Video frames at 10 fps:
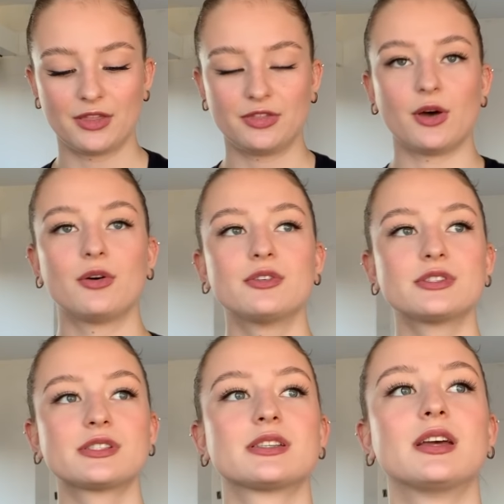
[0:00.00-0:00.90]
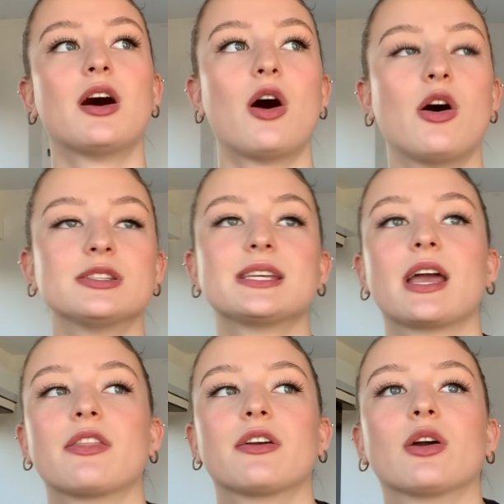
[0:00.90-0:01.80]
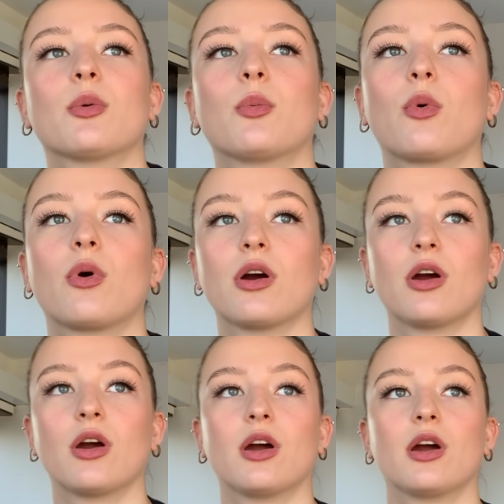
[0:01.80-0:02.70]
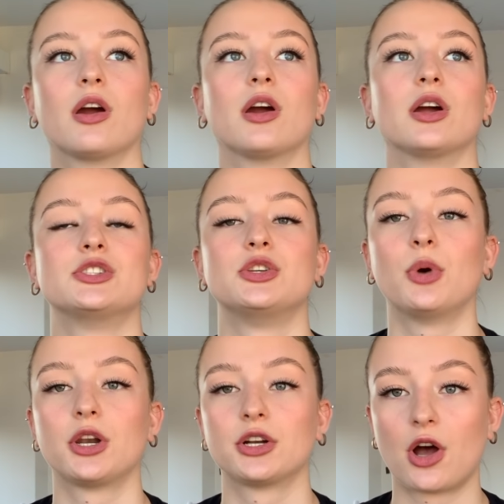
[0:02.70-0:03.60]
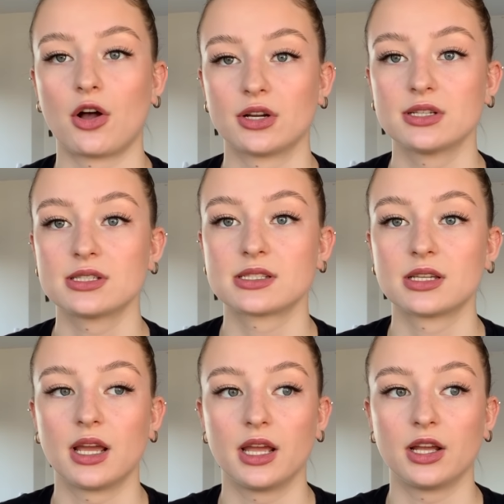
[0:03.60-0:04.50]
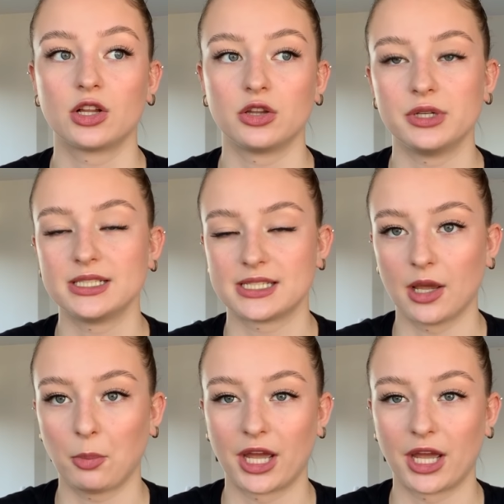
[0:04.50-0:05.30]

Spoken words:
Those all together were $200, including tip.